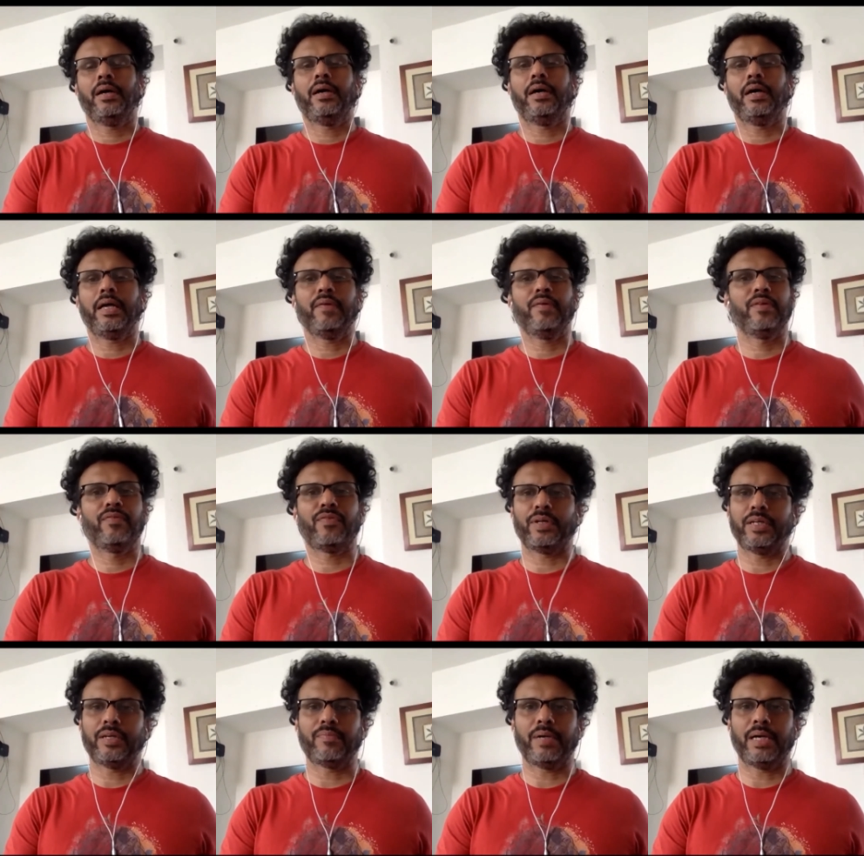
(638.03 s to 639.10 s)
even for
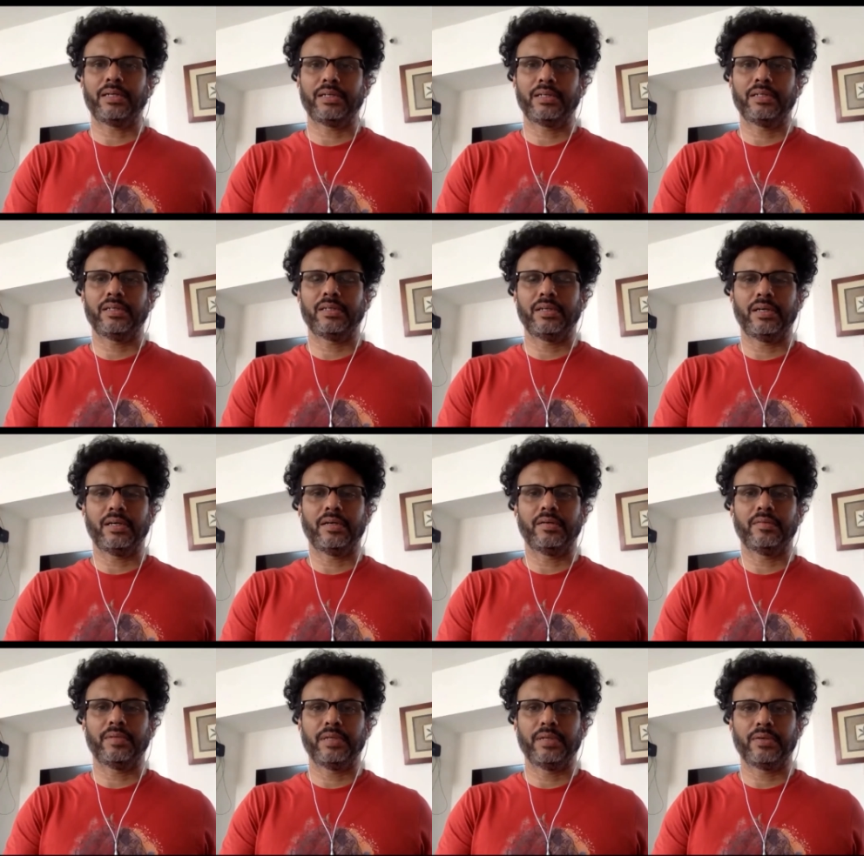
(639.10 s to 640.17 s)
that matter,
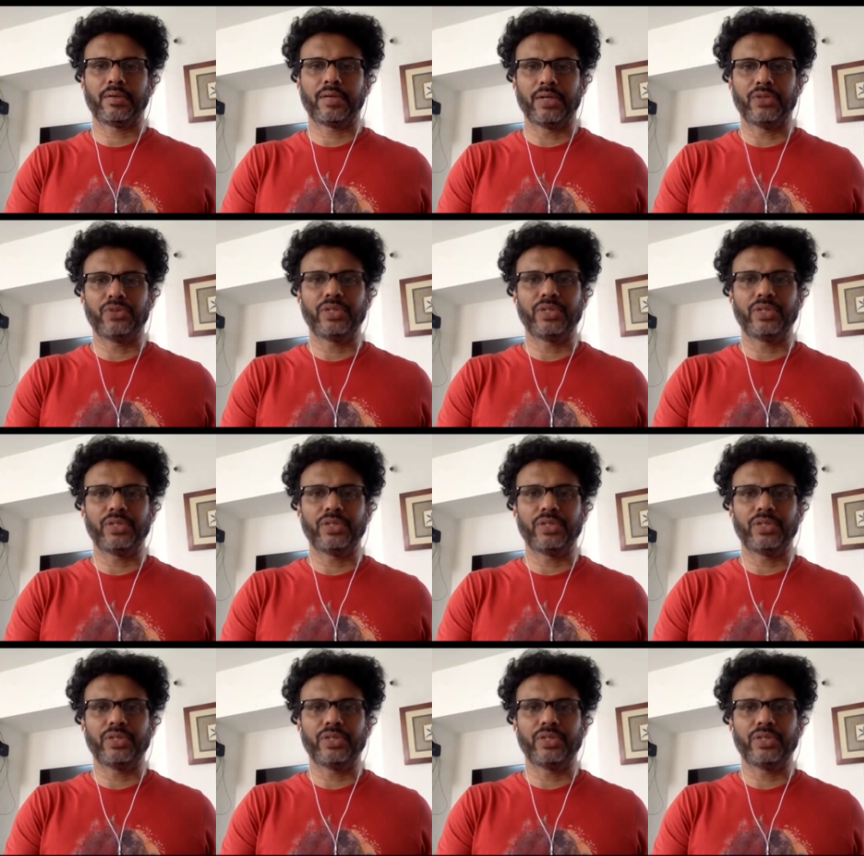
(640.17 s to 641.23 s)
countries
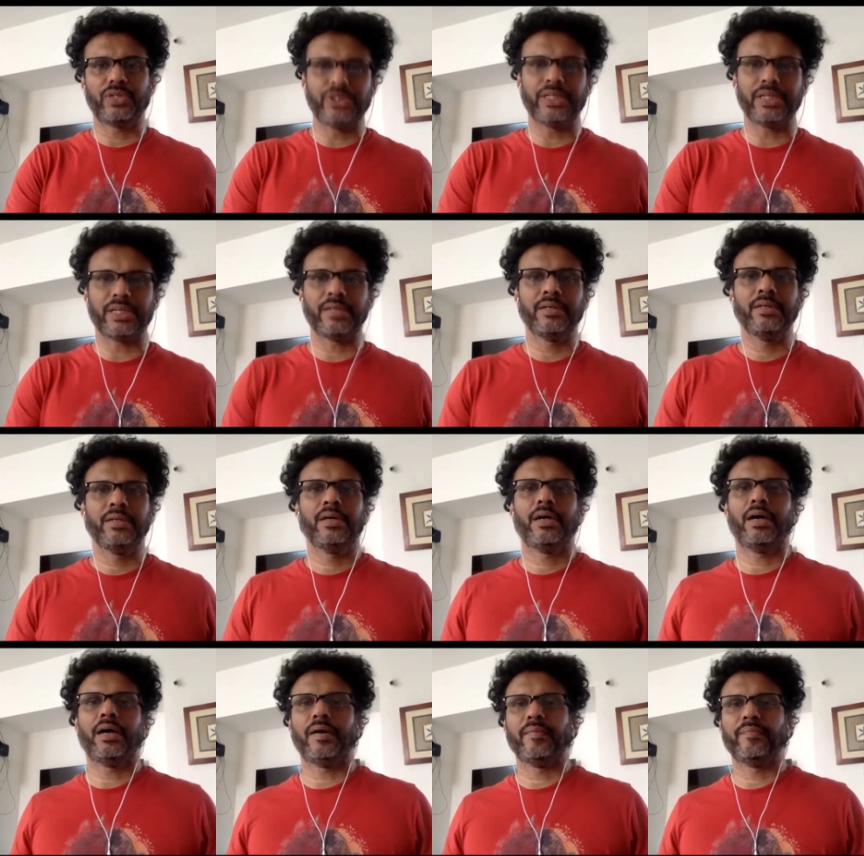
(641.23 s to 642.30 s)
in Asia,
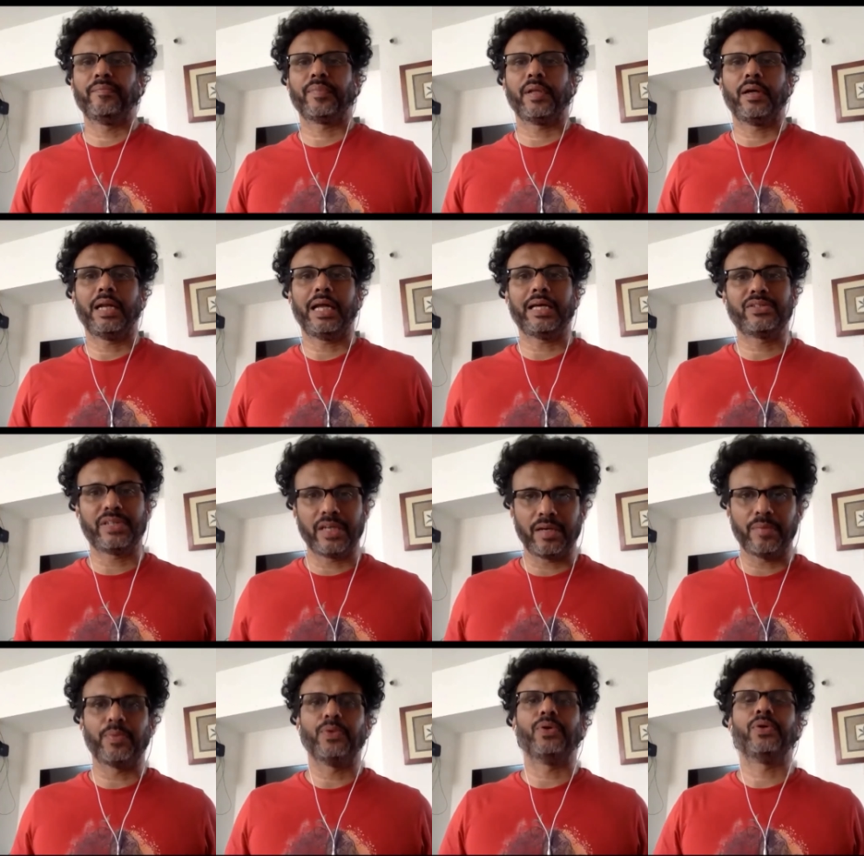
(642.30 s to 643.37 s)
like
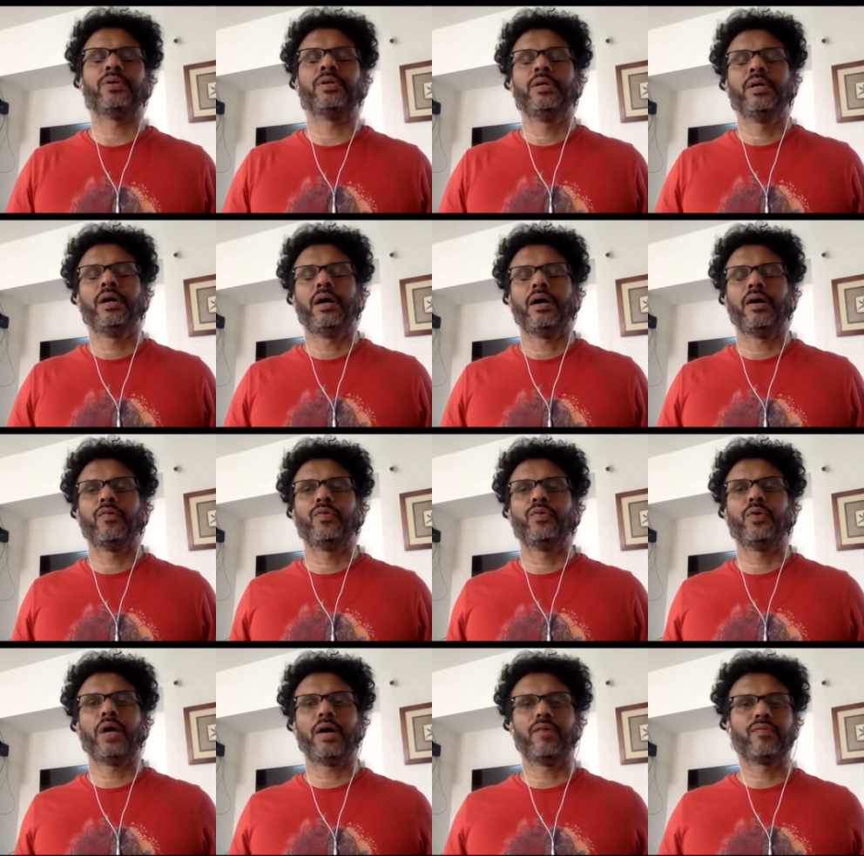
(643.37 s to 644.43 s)
Singapore,
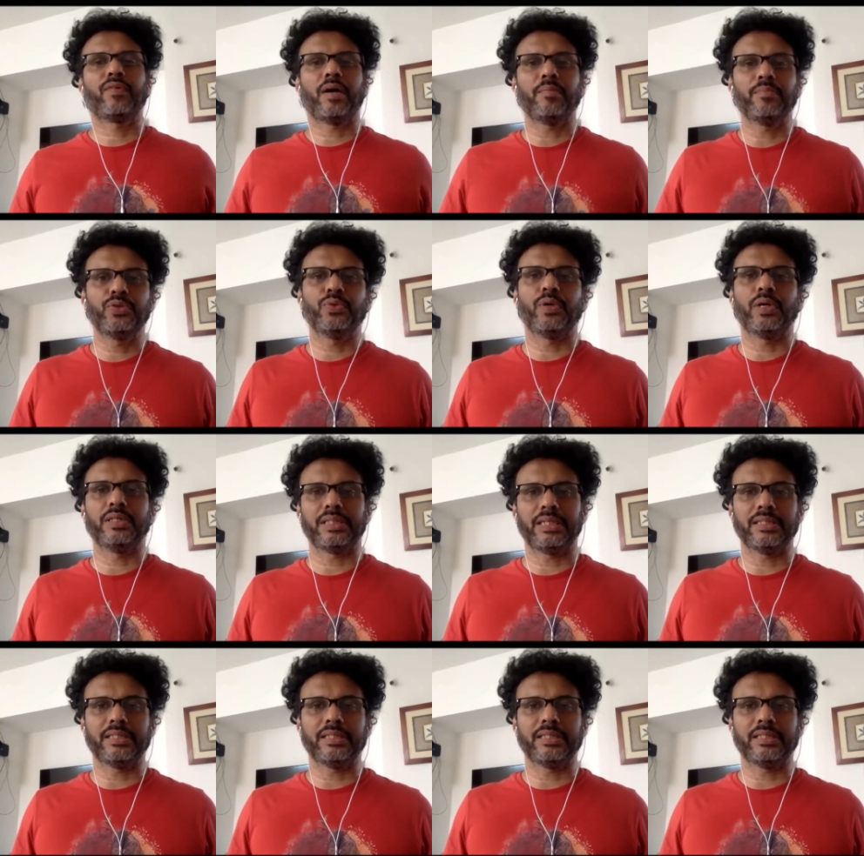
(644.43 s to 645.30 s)
who have come to us and